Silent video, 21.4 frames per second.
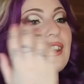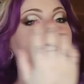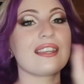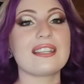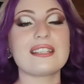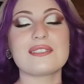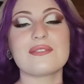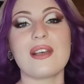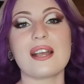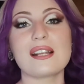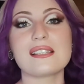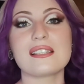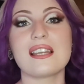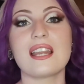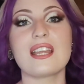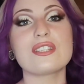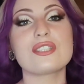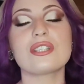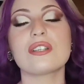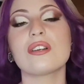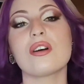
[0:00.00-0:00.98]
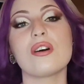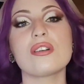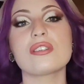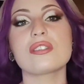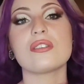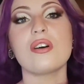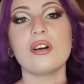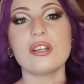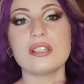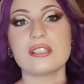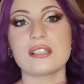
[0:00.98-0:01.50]
these vaccinations
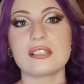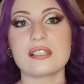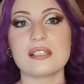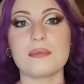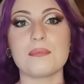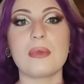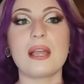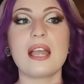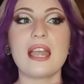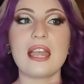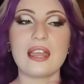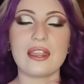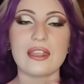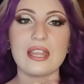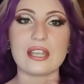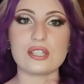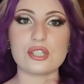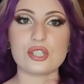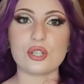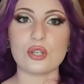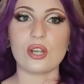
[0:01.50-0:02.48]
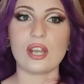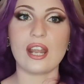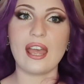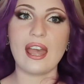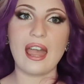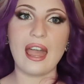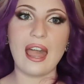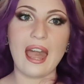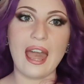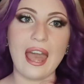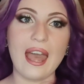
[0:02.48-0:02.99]
cause autism, they should
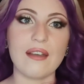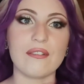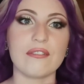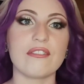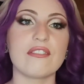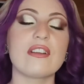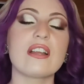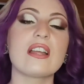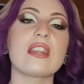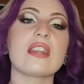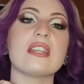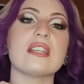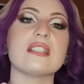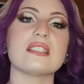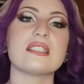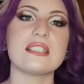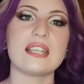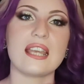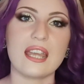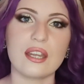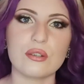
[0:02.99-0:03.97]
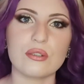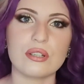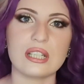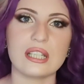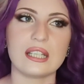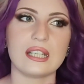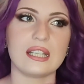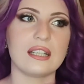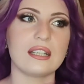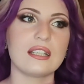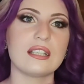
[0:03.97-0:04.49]
have the
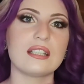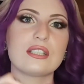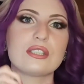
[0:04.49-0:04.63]
integrity